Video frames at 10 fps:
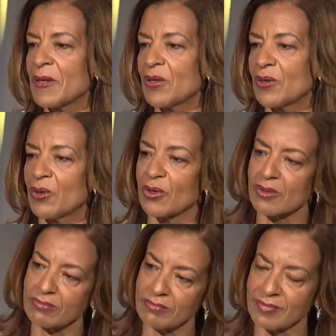or
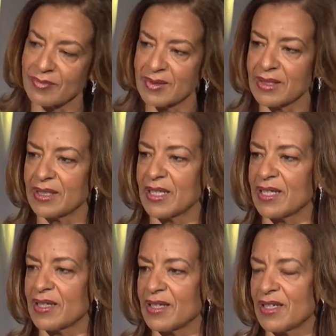
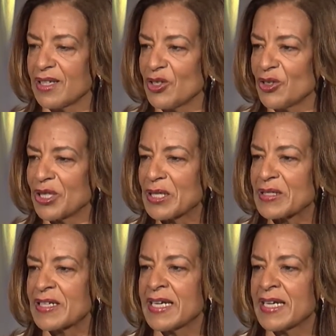the unit,